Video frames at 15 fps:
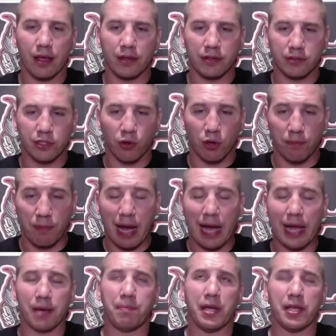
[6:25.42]
So in my
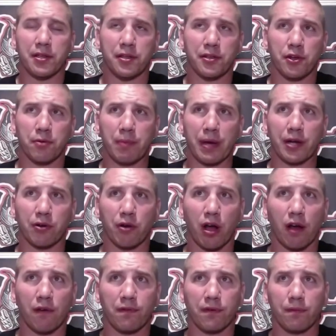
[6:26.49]
opinion, you're better
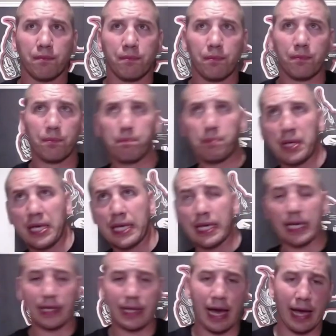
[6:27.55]
off
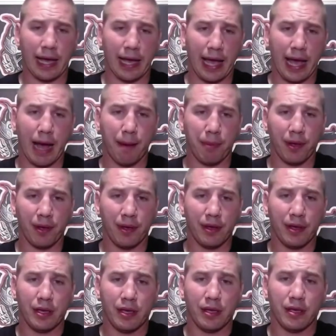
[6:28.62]
peeking that gap,
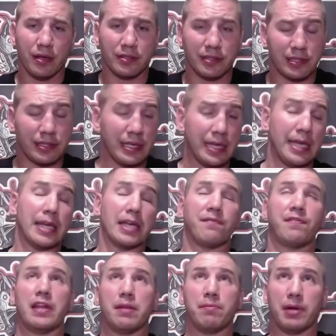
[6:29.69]
seeing if
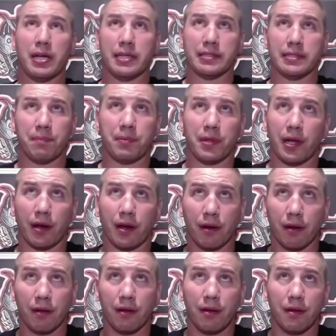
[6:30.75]
anybody's up there.